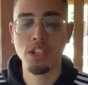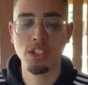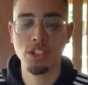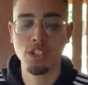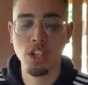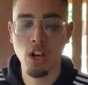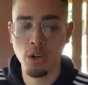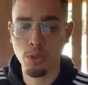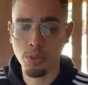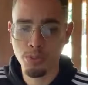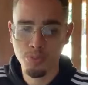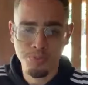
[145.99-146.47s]

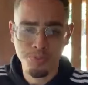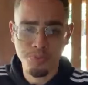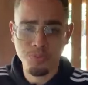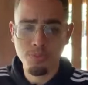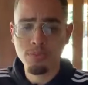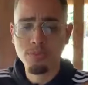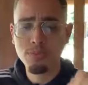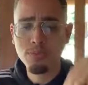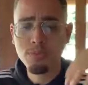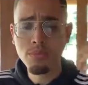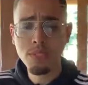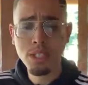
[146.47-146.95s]
So
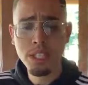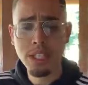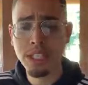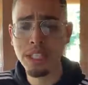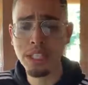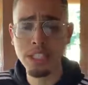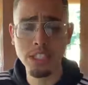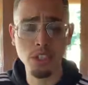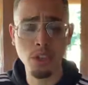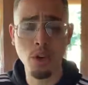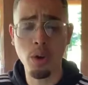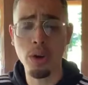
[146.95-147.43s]

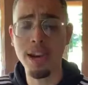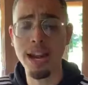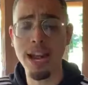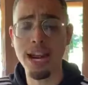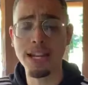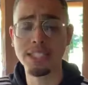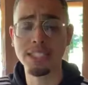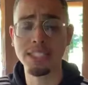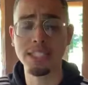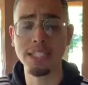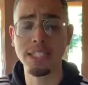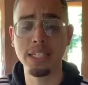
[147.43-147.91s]
let's go and
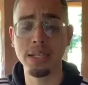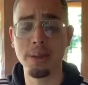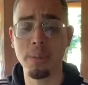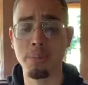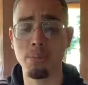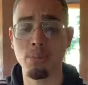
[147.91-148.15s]
actually